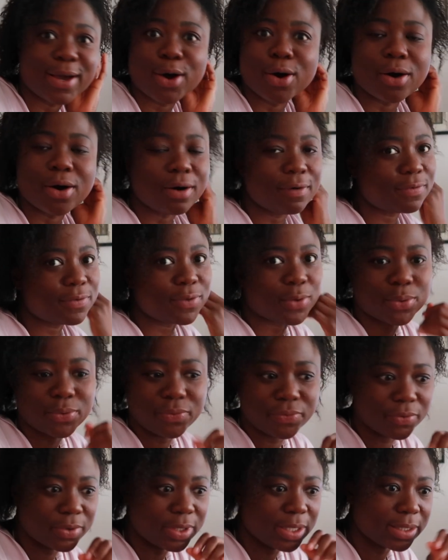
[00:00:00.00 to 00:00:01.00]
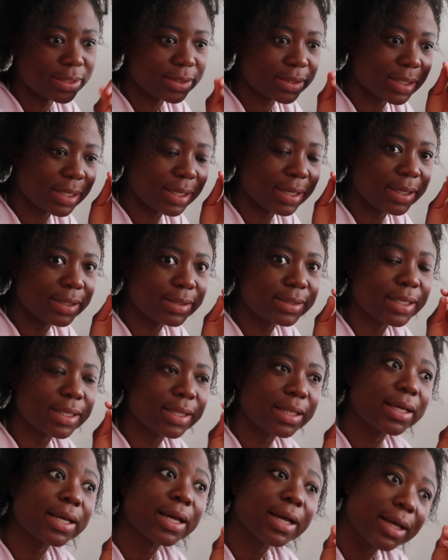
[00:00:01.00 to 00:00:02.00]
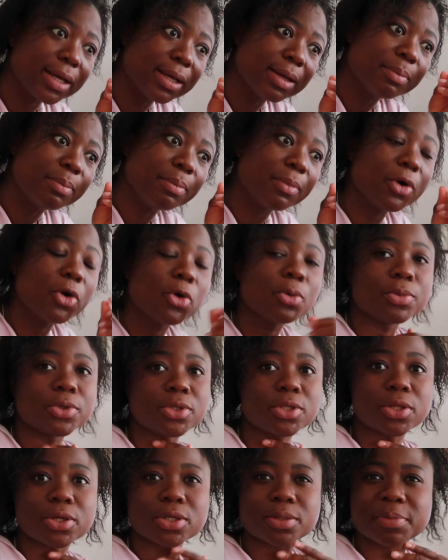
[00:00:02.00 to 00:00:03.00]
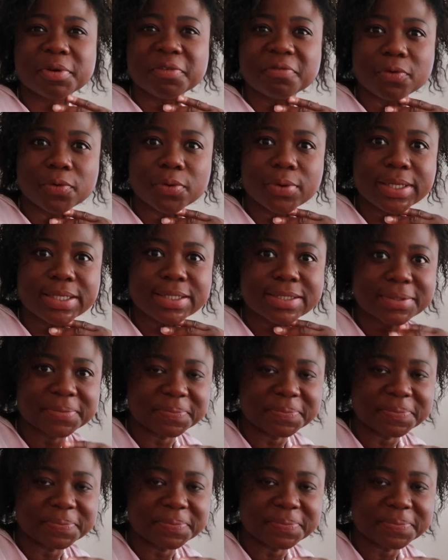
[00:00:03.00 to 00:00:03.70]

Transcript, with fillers: coughed all through last night i think i almost lost my voice